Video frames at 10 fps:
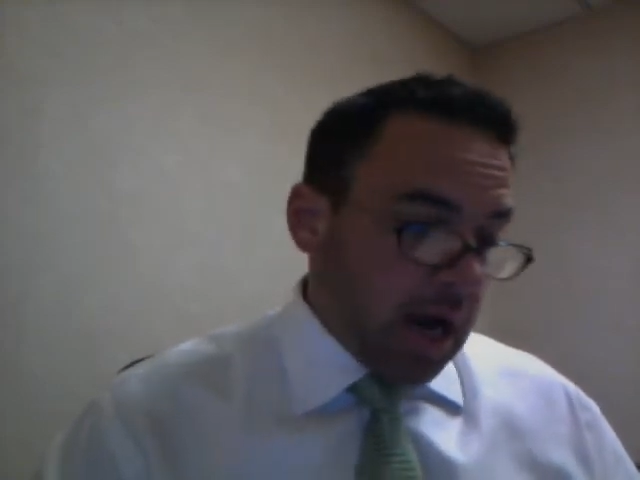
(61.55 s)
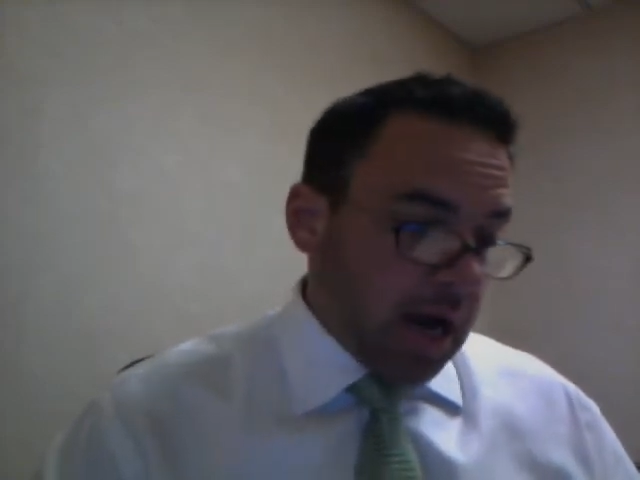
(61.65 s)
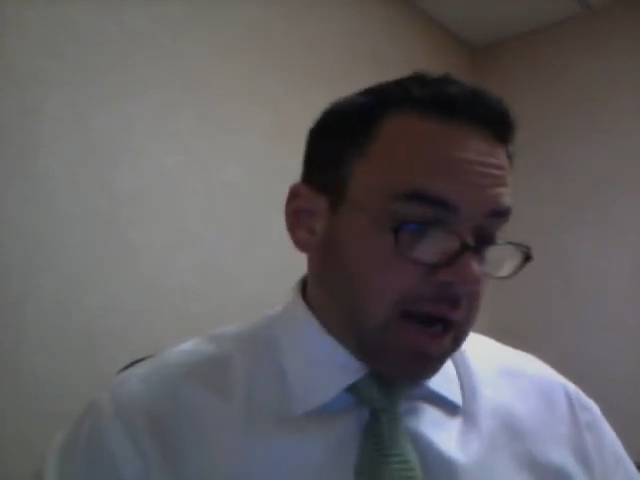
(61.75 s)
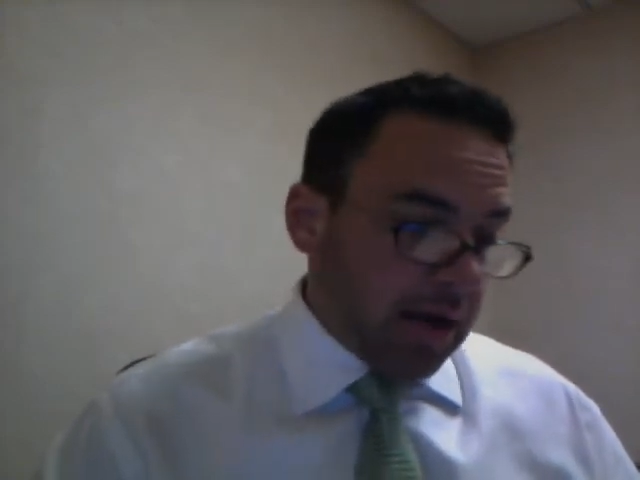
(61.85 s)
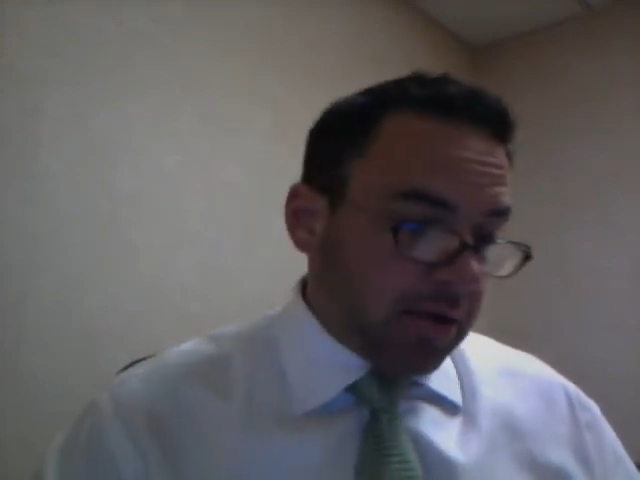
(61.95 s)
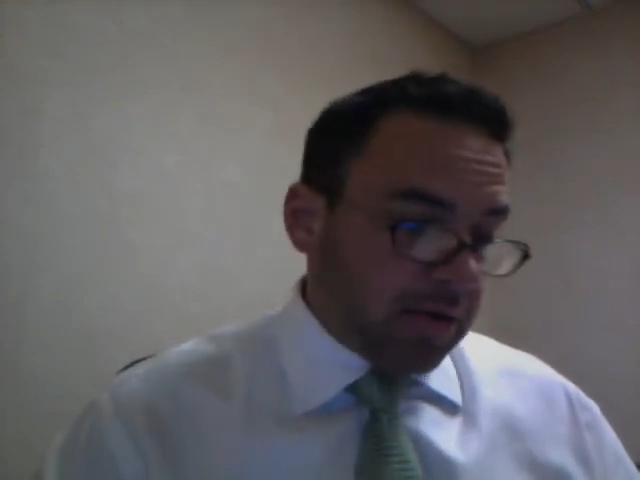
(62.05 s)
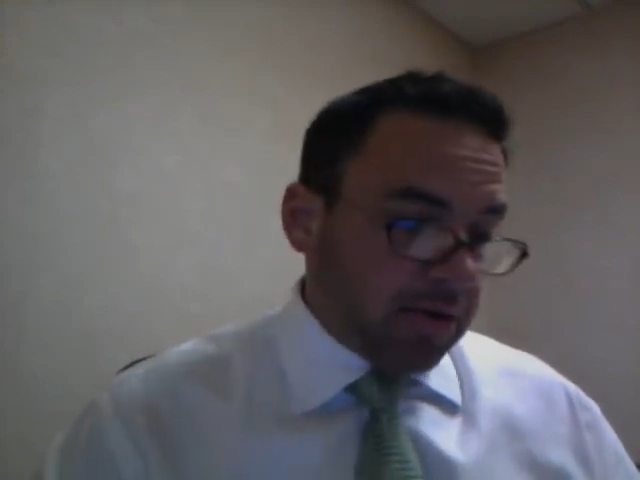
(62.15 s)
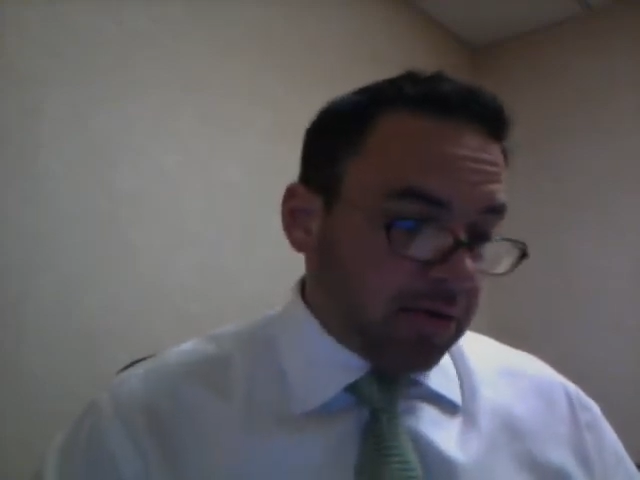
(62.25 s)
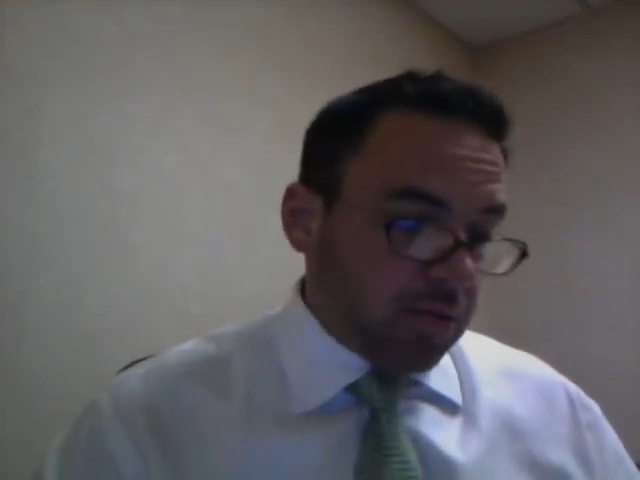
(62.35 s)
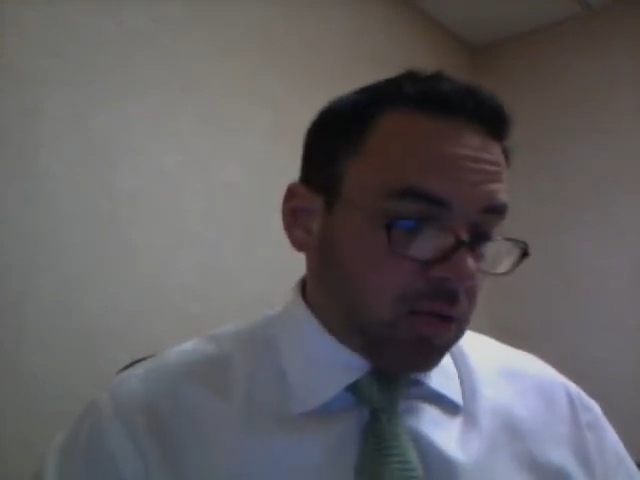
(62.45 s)

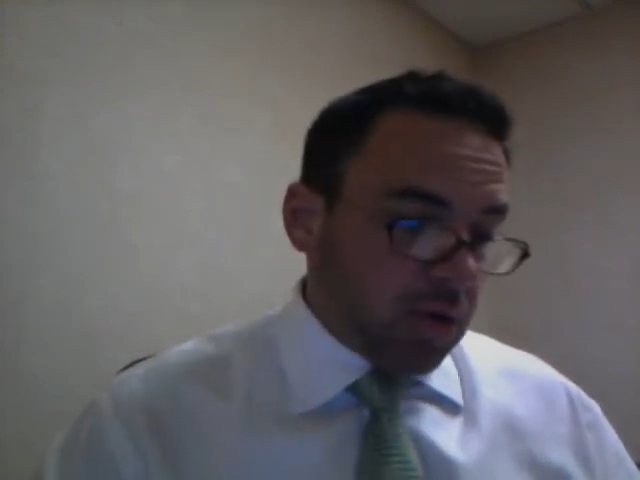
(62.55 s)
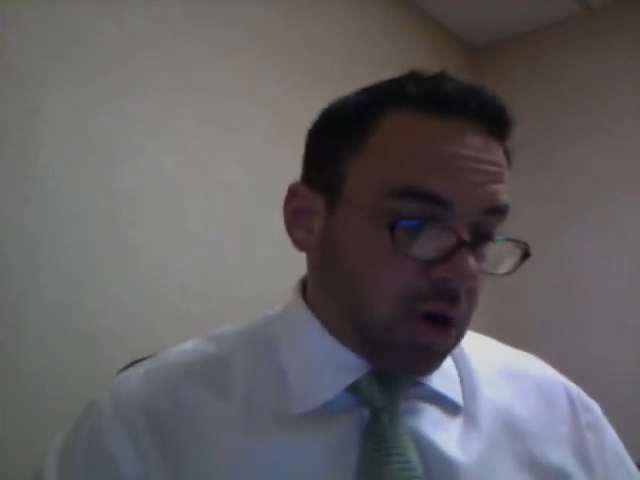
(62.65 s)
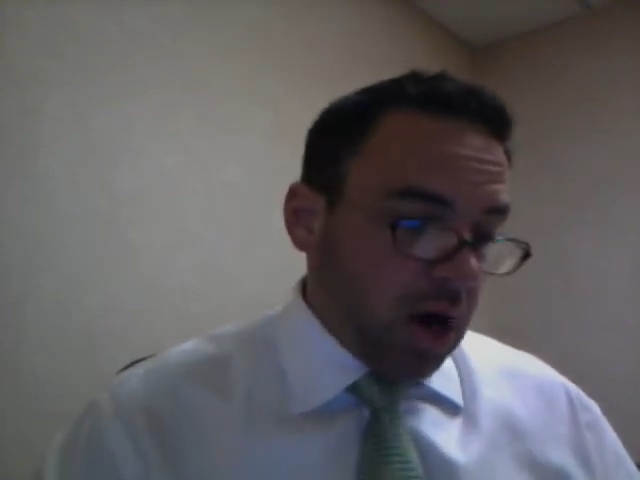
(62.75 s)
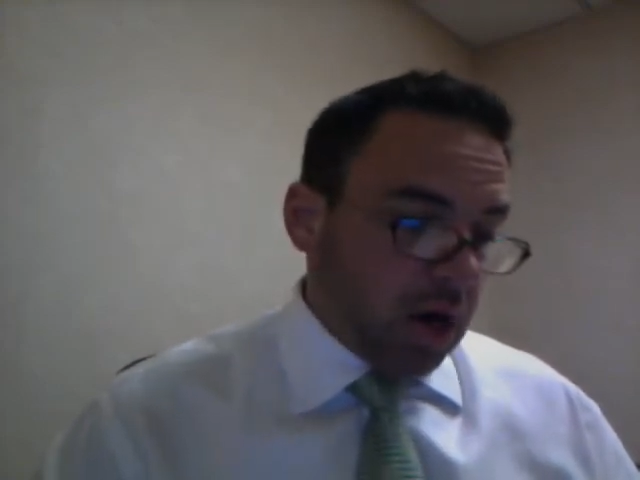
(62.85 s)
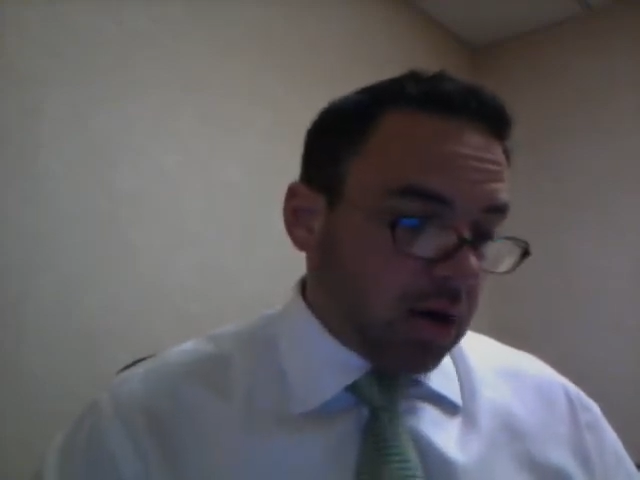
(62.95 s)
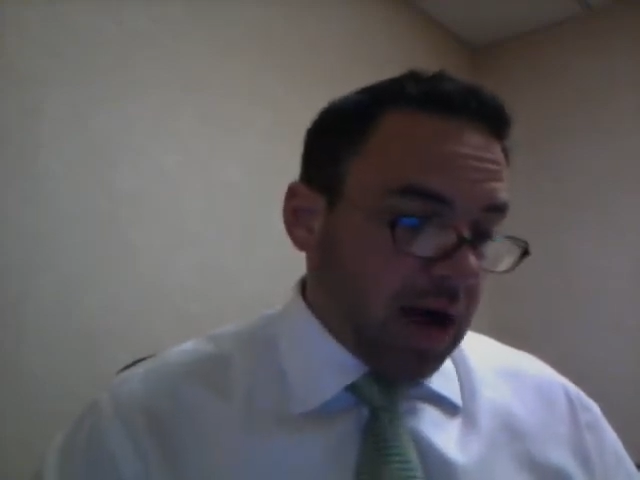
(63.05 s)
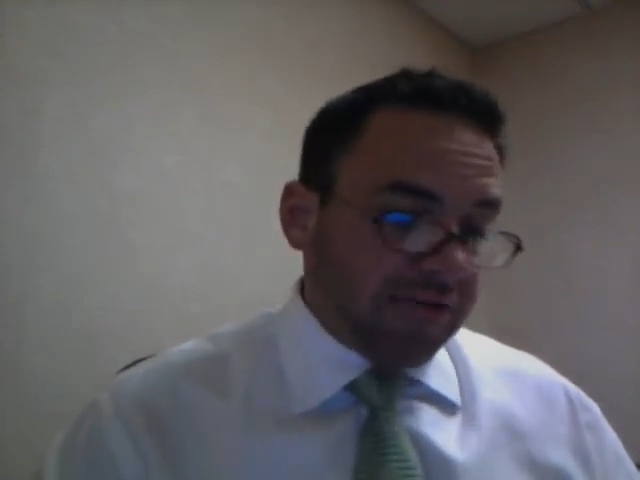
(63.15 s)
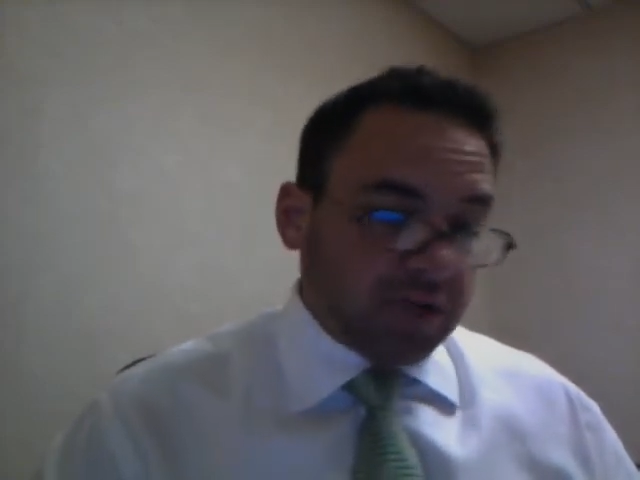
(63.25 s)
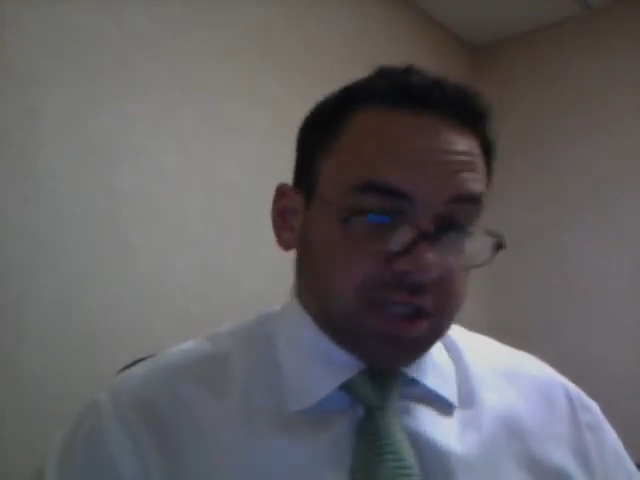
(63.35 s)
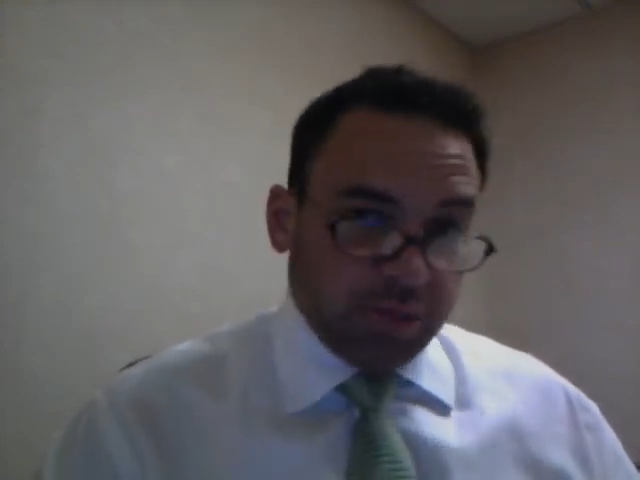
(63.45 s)
Uh, our
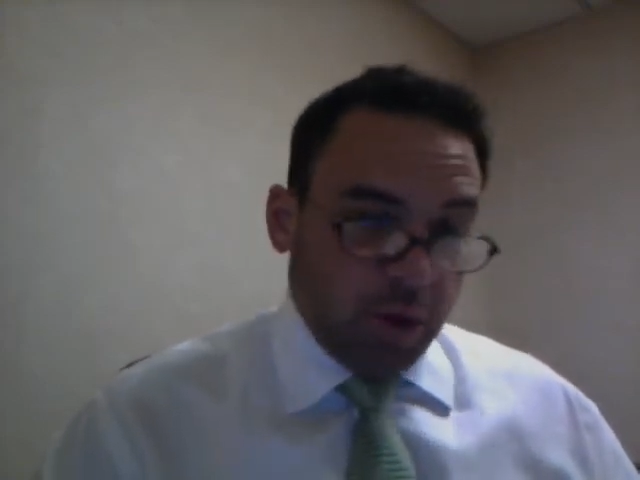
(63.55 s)
average list